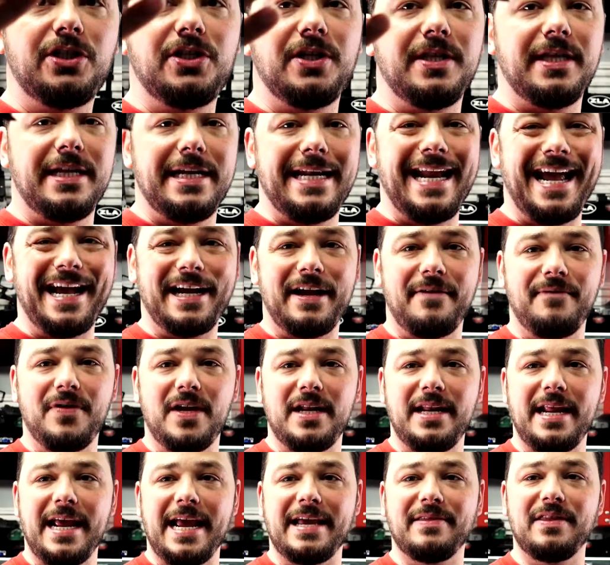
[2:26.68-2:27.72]
to the neck of
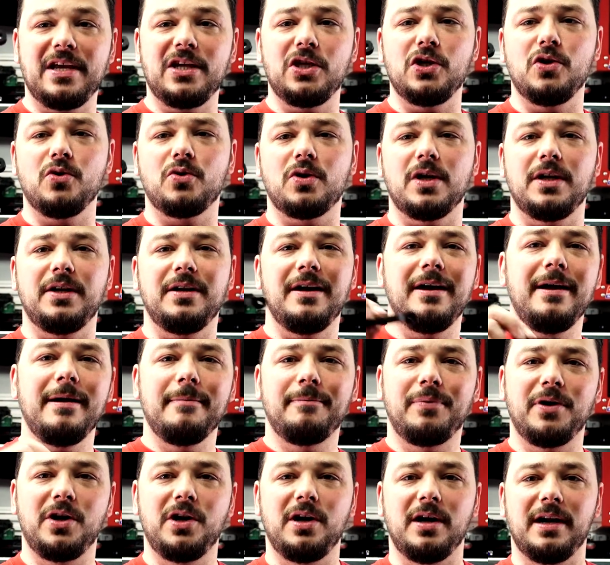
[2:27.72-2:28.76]
it, and then you could
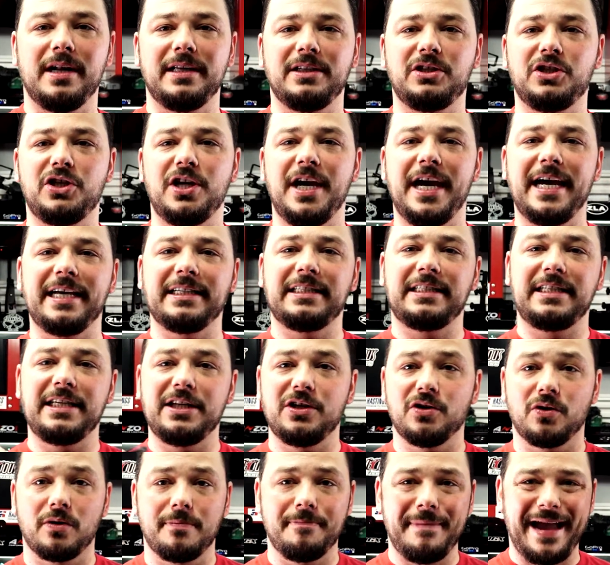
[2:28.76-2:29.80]
put it on a
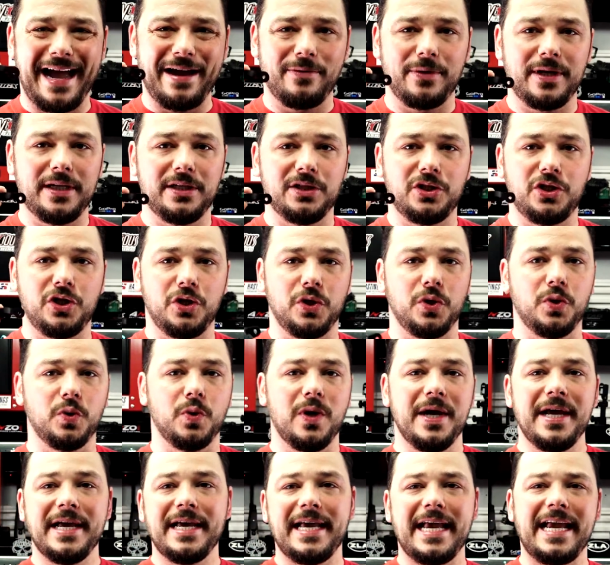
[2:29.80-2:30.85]
chesty or mount it
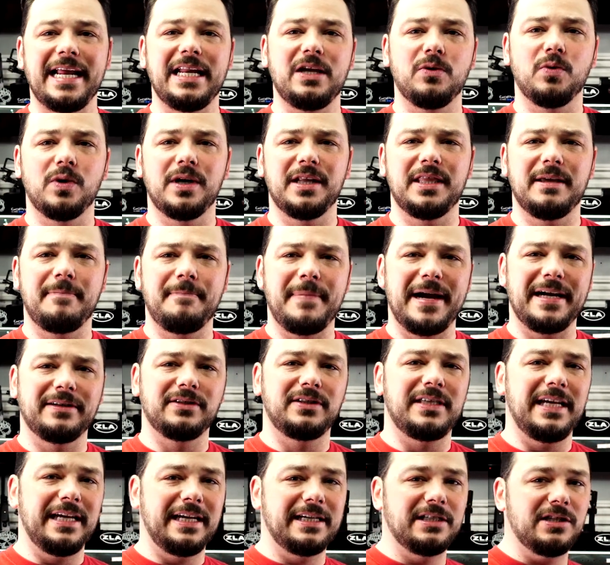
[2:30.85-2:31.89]
to any one of the
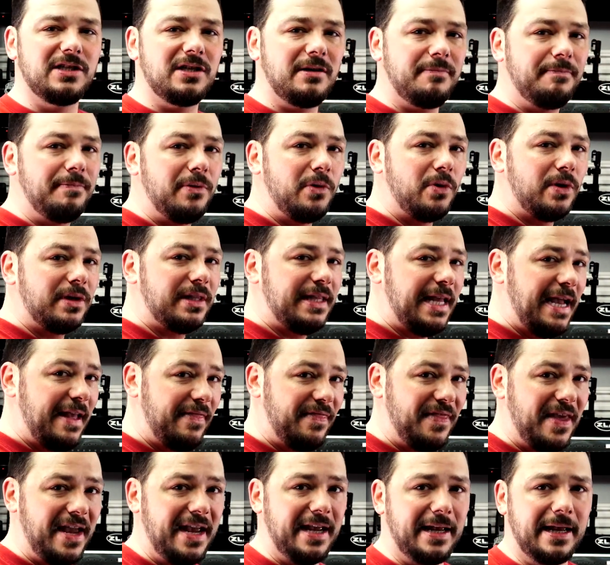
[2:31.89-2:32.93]
mounts that can support
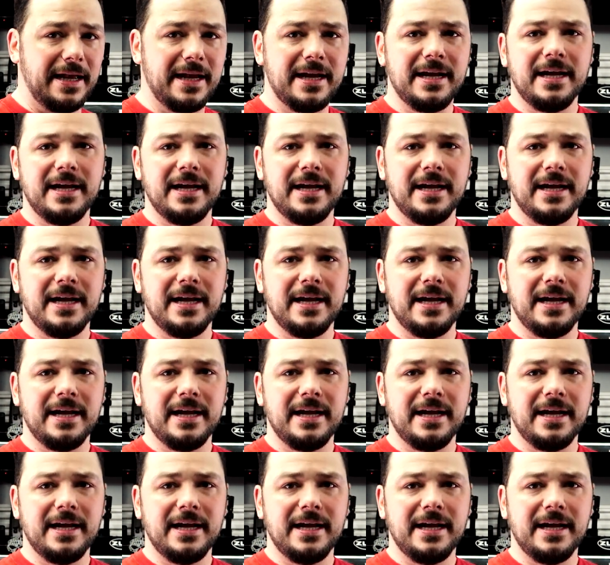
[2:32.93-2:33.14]
that thing.